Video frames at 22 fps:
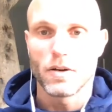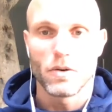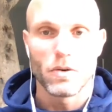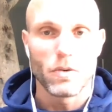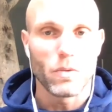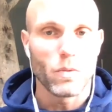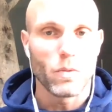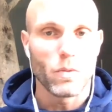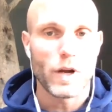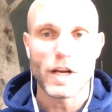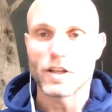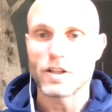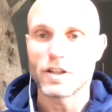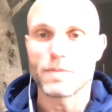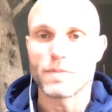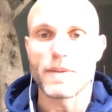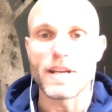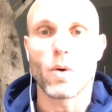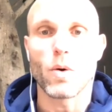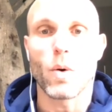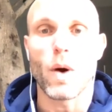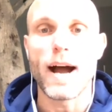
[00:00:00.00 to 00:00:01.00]
we can just
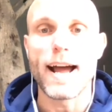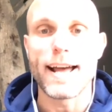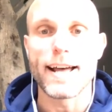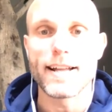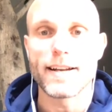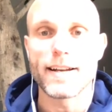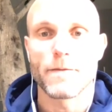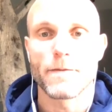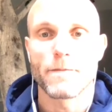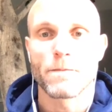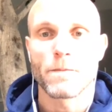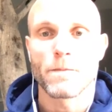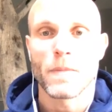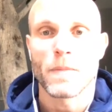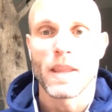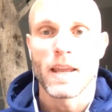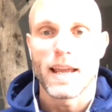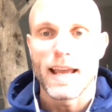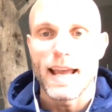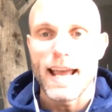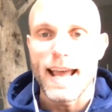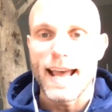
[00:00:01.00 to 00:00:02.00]
be quiet.
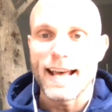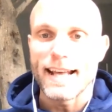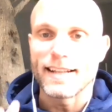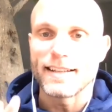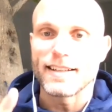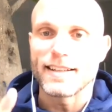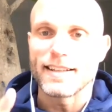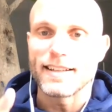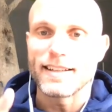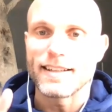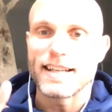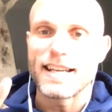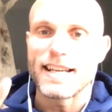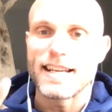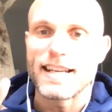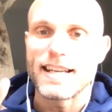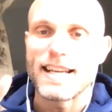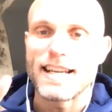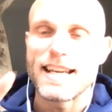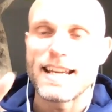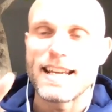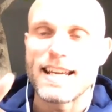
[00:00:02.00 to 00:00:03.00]
And
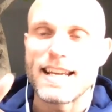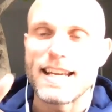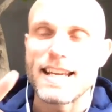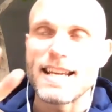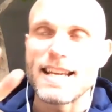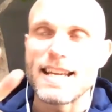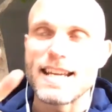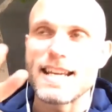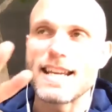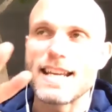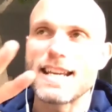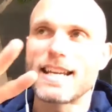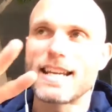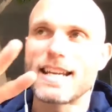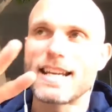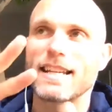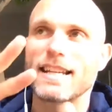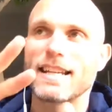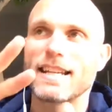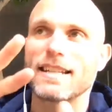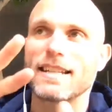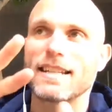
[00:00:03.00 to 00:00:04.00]
he
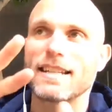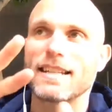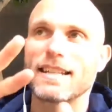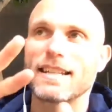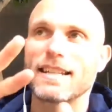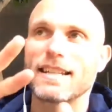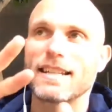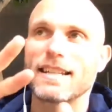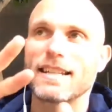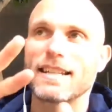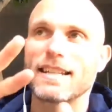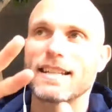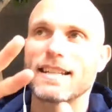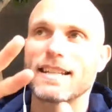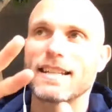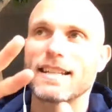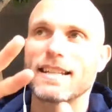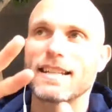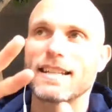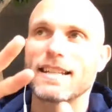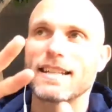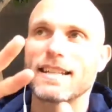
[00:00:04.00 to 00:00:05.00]
has
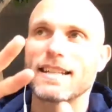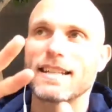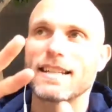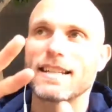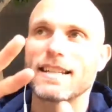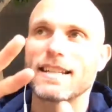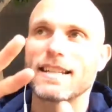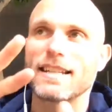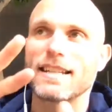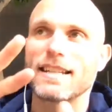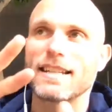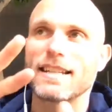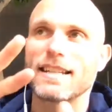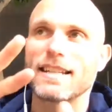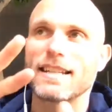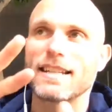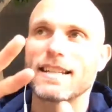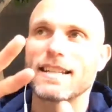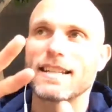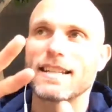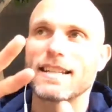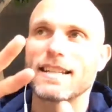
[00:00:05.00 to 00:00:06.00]
not
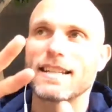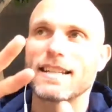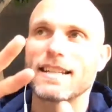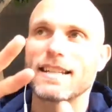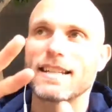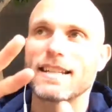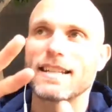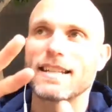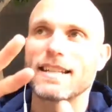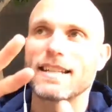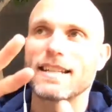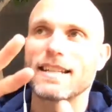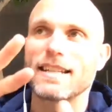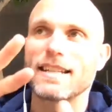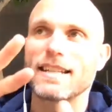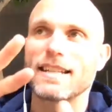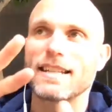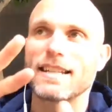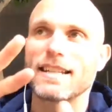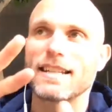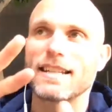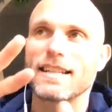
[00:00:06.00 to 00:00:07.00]
asked
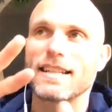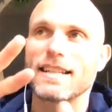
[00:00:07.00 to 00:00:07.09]
for that